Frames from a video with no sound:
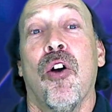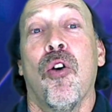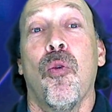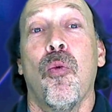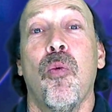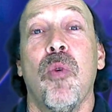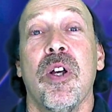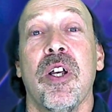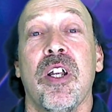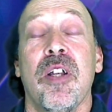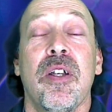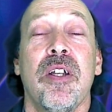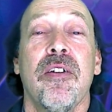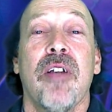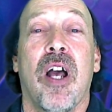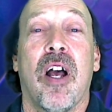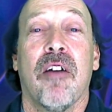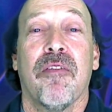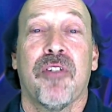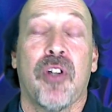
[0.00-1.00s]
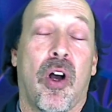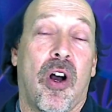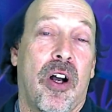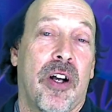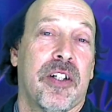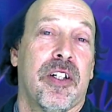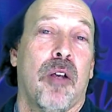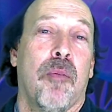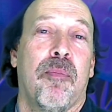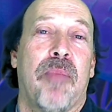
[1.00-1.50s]
we have
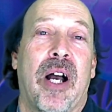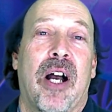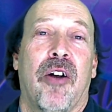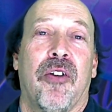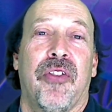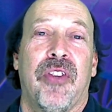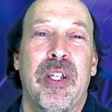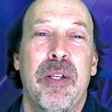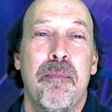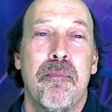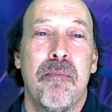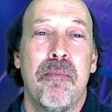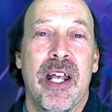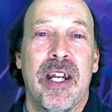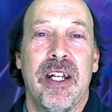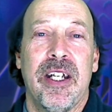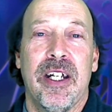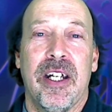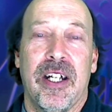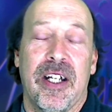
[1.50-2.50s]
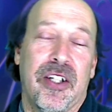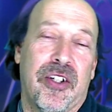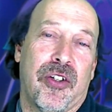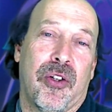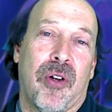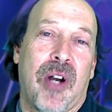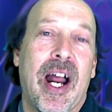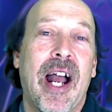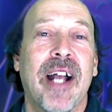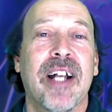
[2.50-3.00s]
talked about the many
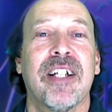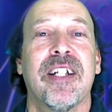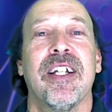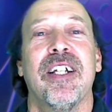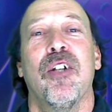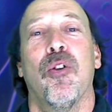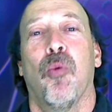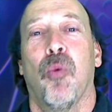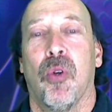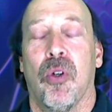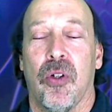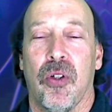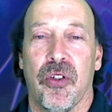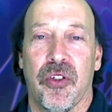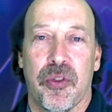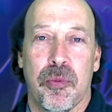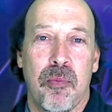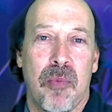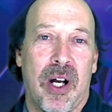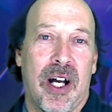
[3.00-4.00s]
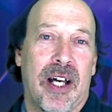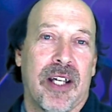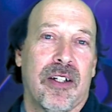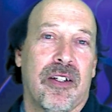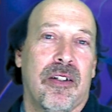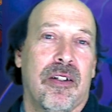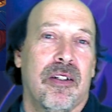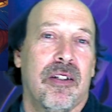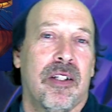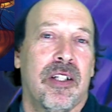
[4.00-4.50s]
interacting worlds model.
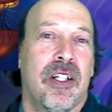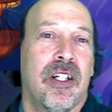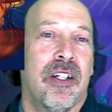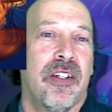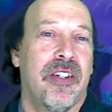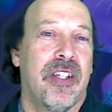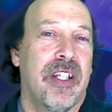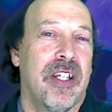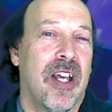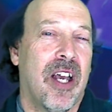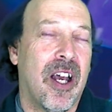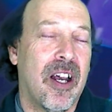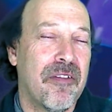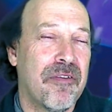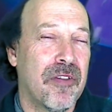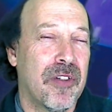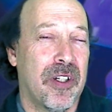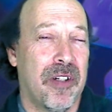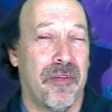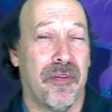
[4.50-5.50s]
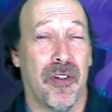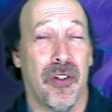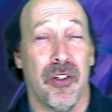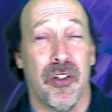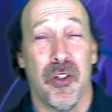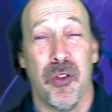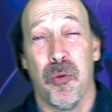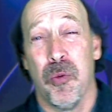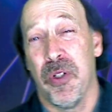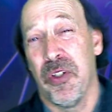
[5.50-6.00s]
The Everett
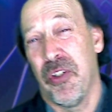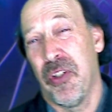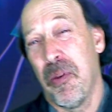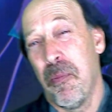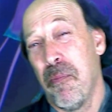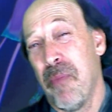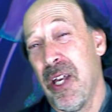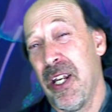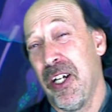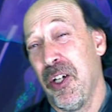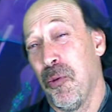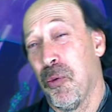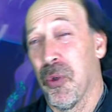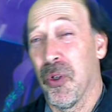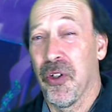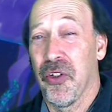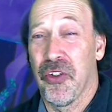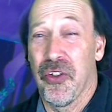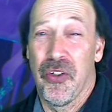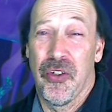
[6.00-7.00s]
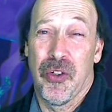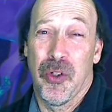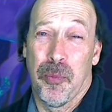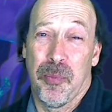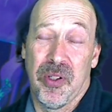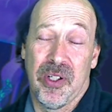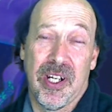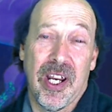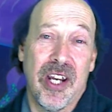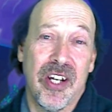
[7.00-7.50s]
version was the many worlds
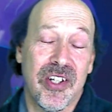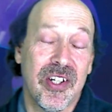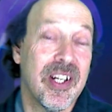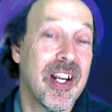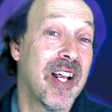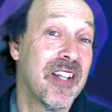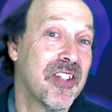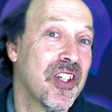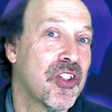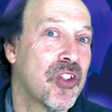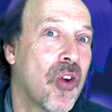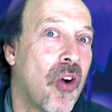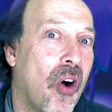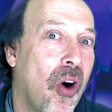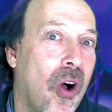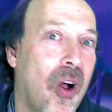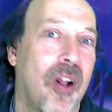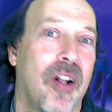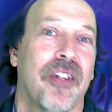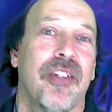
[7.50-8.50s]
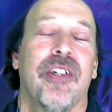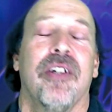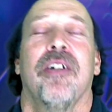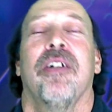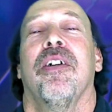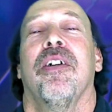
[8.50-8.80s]
interpretation, as it's called.